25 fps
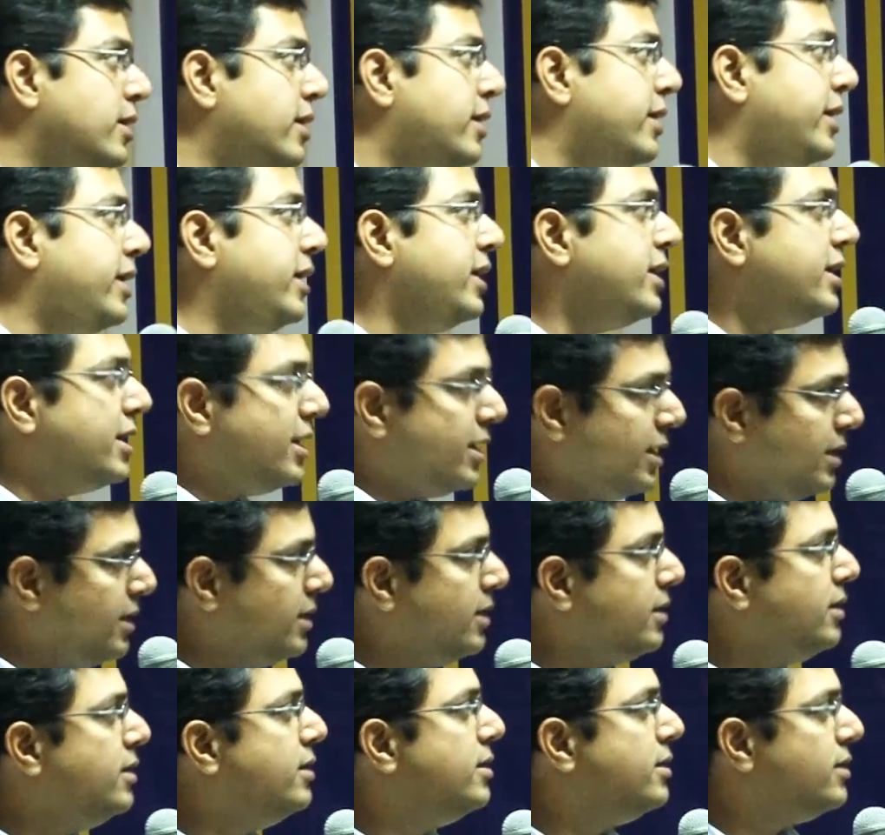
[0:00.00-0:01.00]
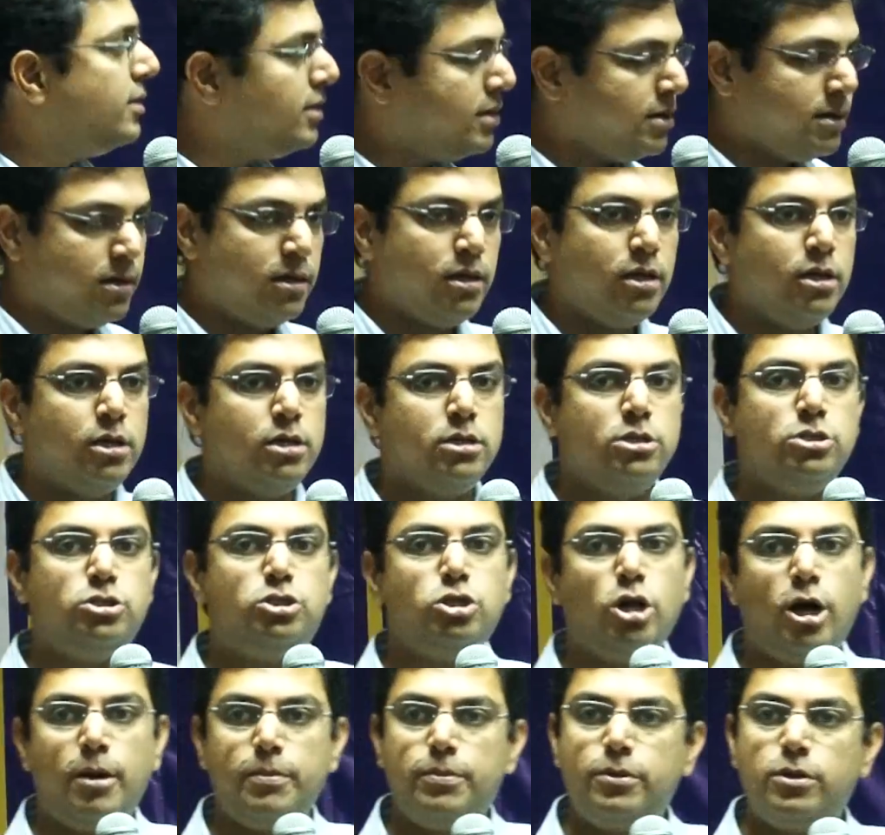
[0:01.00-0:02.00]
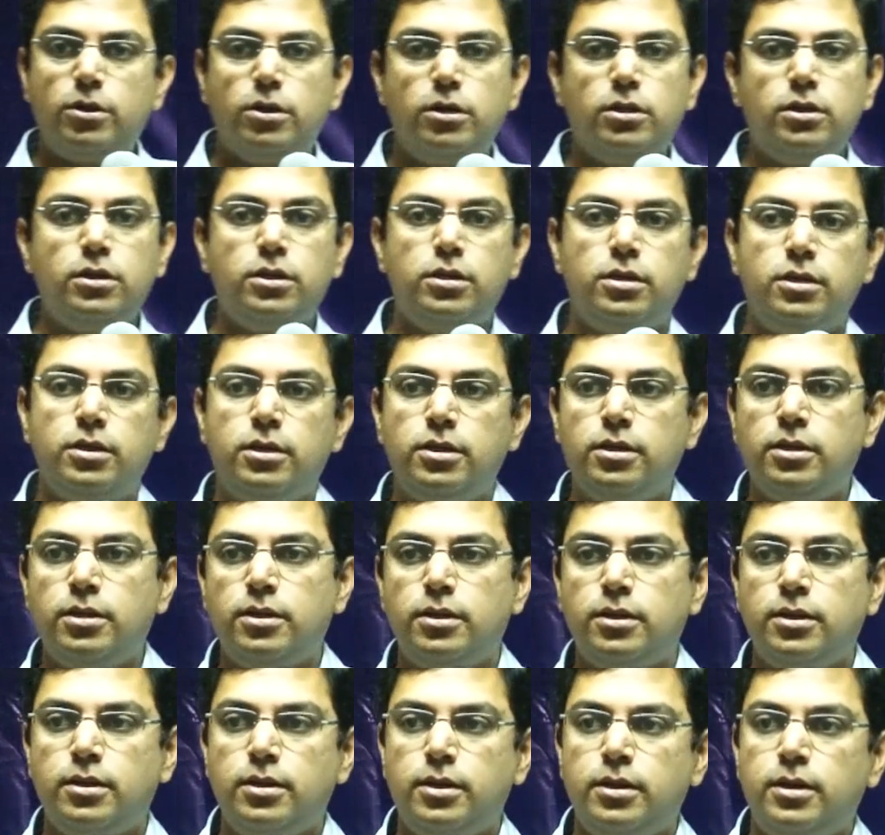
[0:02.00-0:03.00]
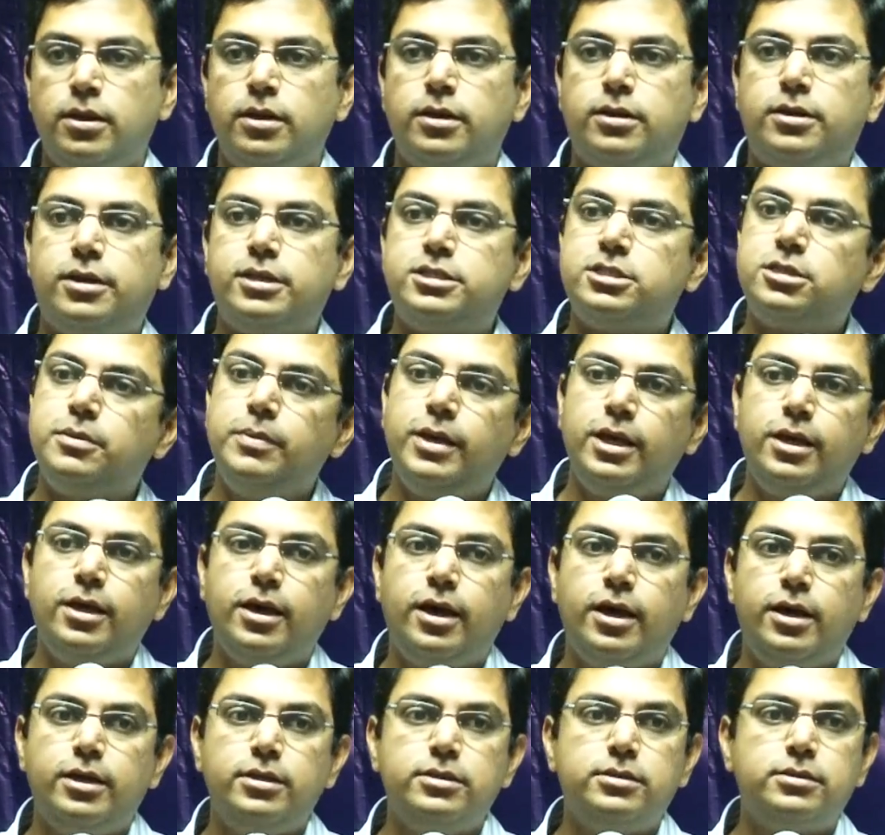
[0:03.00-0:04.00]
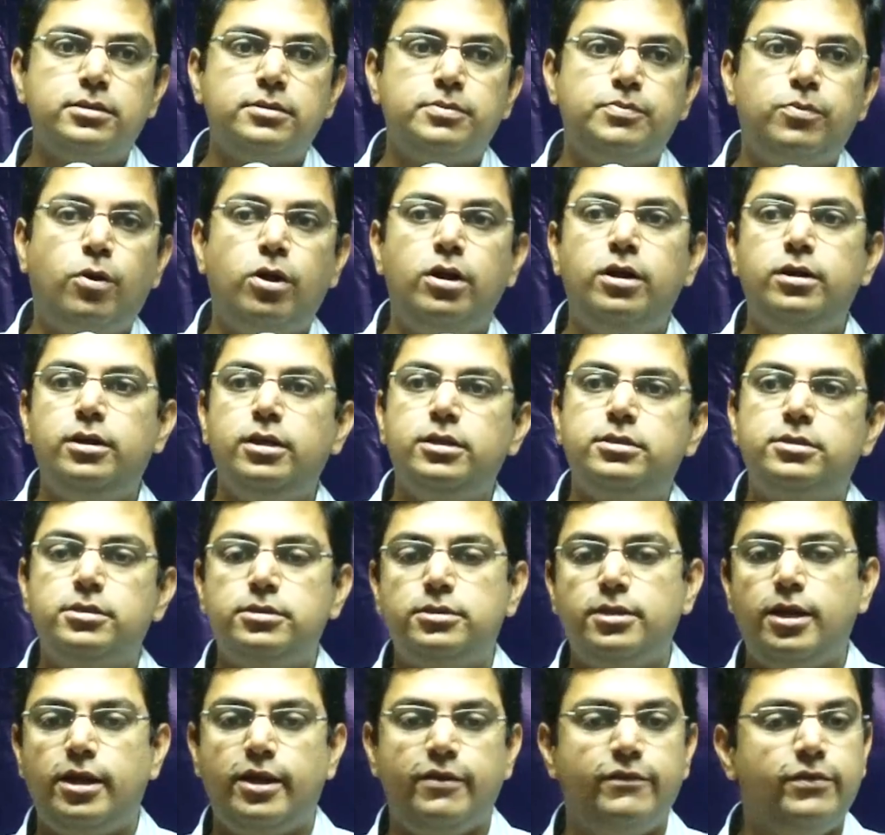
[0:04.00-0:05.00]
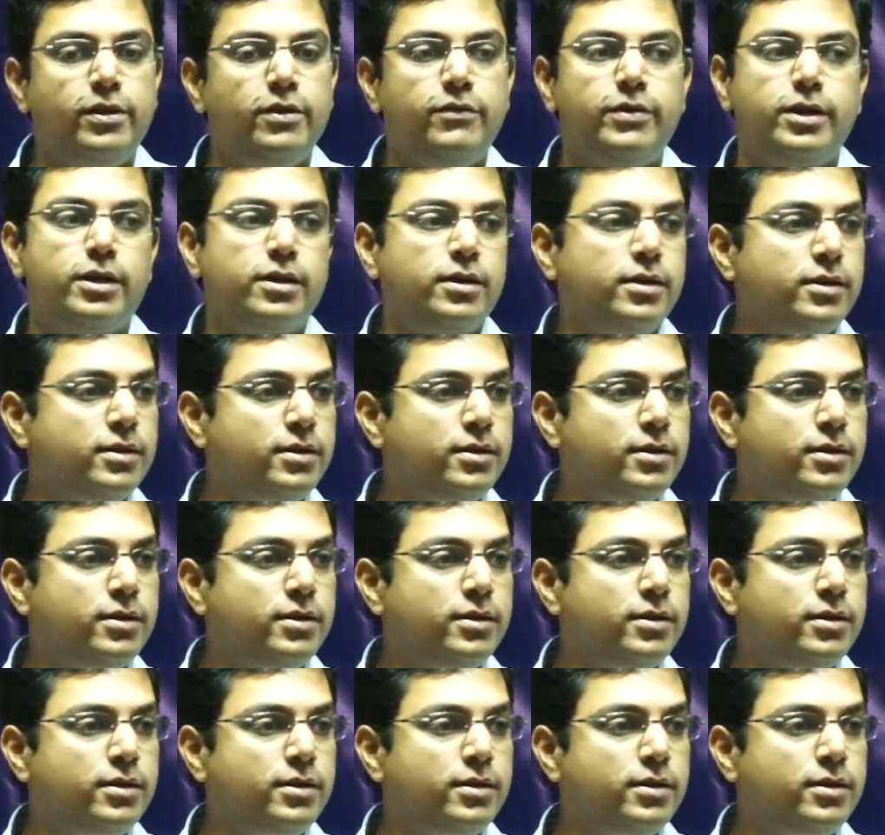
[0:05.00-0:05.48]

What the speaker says: In career, job growth, trust me guys, politics is there everywhere.